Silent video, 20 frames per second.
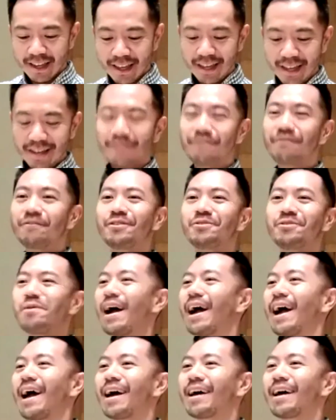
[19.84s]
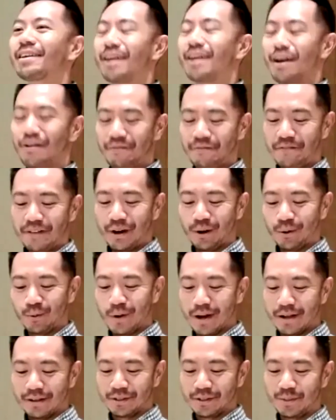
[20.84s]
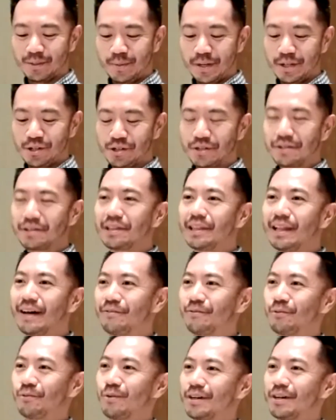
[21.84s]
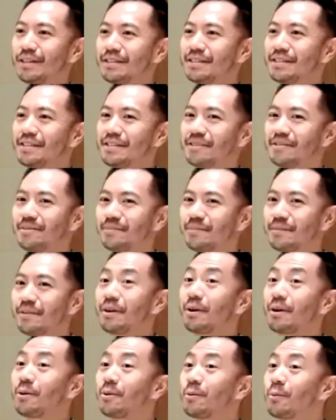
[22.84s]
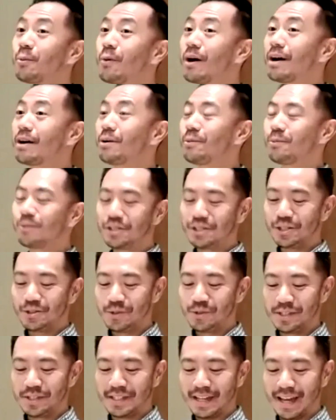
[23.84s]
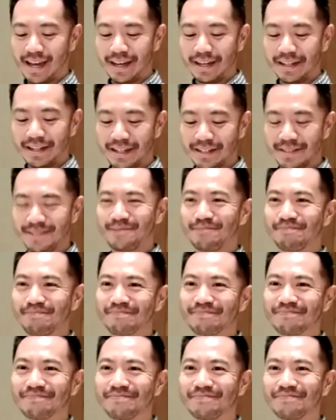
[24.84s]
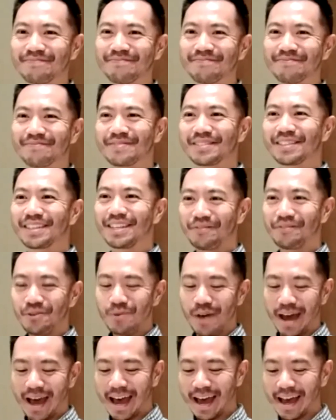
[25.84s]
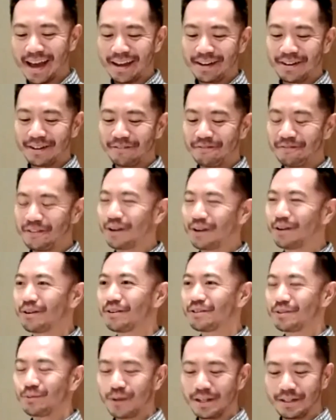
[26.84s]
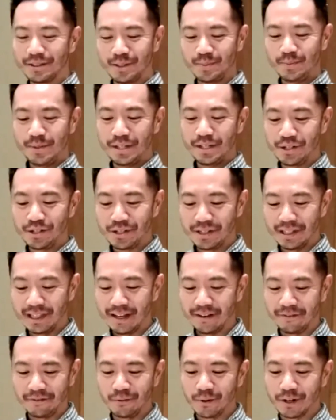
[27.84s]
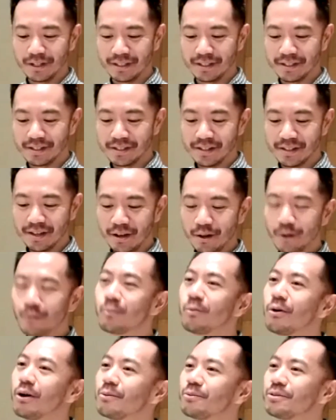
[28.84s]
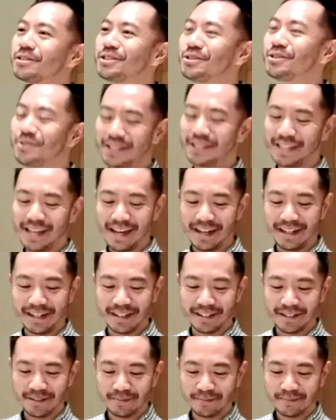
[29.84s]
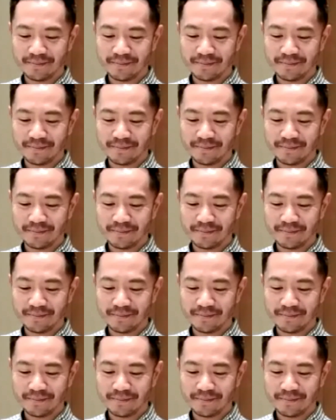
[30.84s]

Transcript: If you had a farewell speech to loved ones, what would you say in it? If you had a farewell speech to loved ones, what would you say in it?